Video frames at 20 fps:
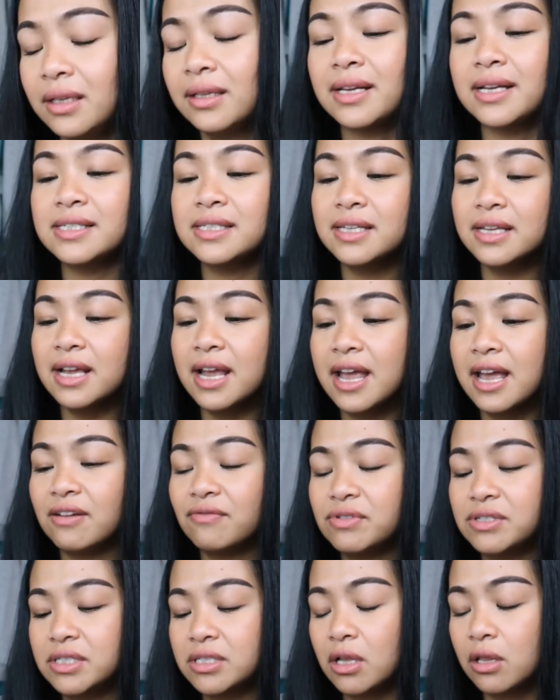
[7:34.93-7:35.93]
next thing I
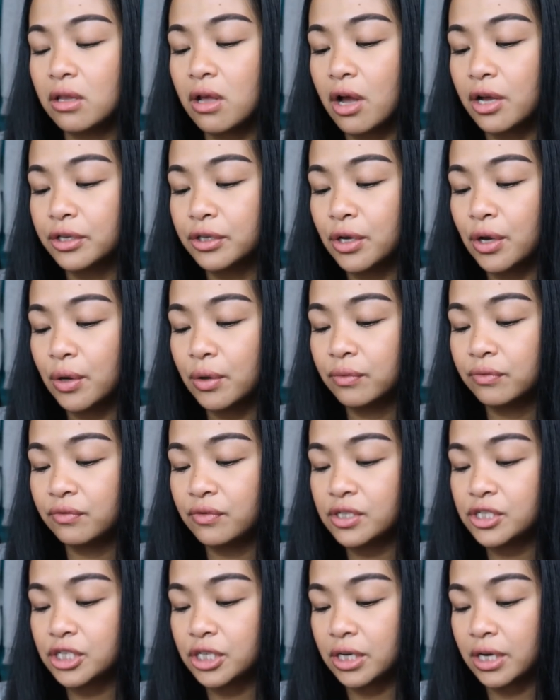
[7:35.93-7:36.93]
have is the Lancome
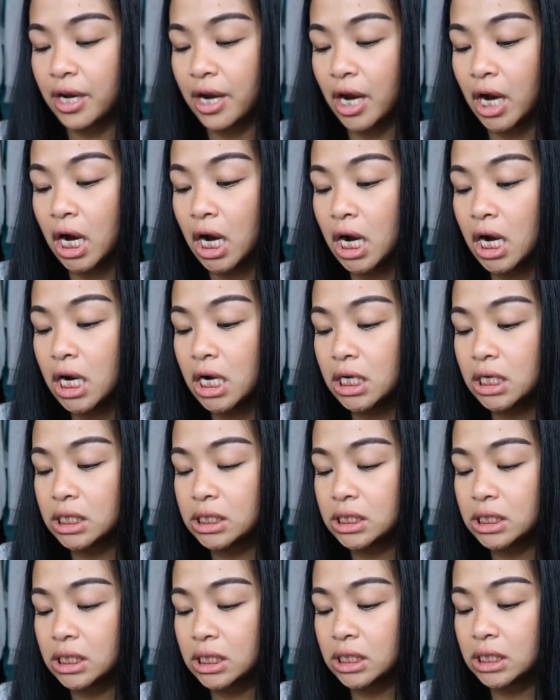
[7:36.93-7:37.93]
Visionaire
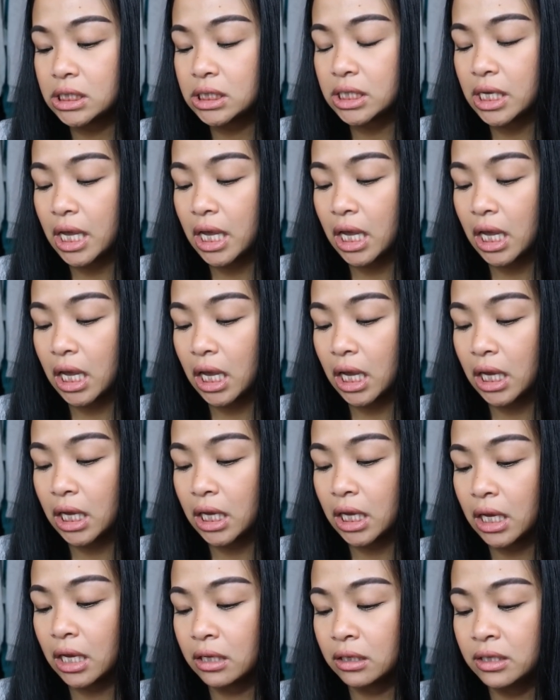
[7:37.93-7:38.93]
this is
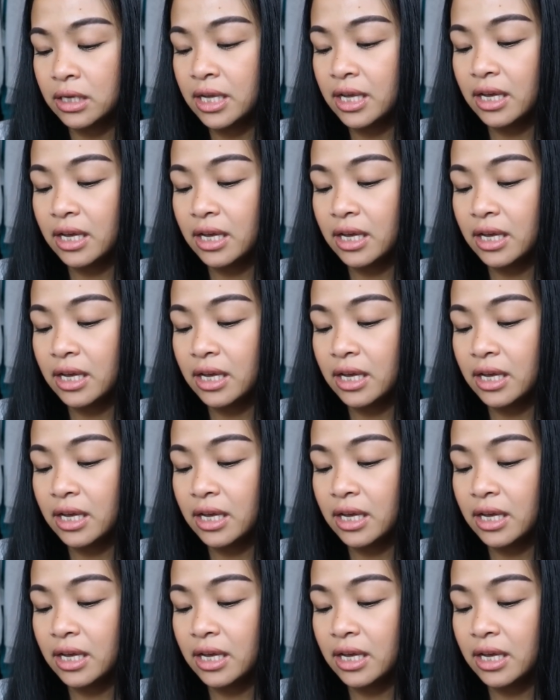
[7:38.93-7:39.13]
a